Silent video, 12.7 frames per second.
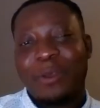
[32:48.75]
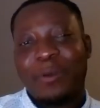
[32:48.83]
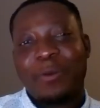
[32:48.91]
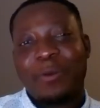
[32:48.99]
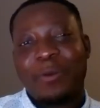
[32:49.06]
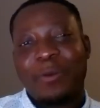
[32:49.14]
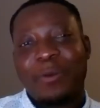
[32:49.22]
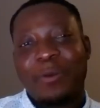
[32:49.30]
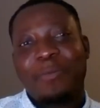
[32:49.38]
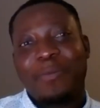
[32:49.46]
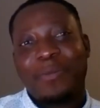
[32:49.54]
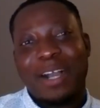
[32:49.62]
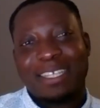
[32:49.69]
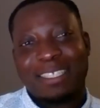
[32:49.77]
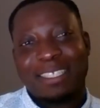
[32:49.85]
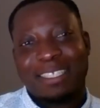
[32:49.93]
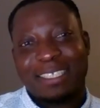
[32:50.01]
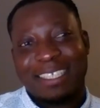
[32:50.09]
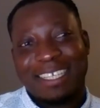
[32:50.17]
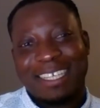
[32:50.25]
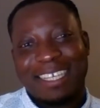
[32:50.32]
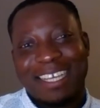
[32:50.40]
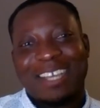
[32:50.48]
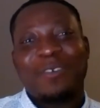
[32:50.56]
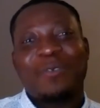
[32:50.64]
Europe has
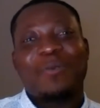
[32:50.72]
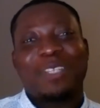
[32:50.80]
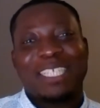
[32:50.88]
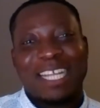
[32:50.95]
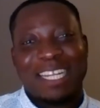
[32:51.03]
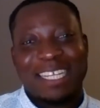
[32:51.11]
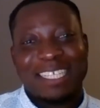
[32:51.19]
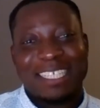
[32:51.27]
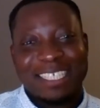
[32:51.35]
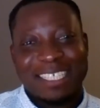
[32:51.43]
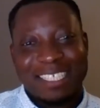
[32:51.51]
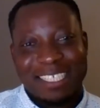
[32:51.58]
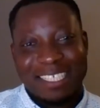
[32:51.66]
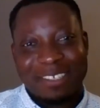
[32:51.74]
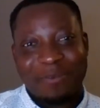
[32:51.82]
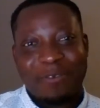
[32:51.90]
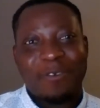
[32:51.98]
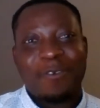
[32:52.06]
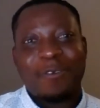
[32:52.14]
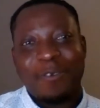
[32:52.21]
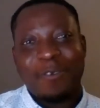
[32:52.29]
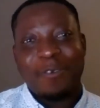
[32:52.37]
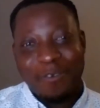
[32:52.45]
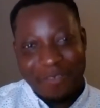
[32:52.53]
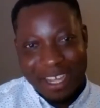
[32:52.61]
her own challenges for all
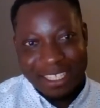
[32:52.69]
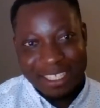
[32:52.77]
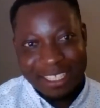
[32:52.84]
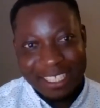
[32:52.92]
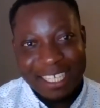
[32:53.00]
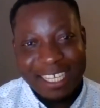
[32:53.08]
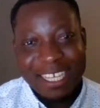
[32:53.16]
of us.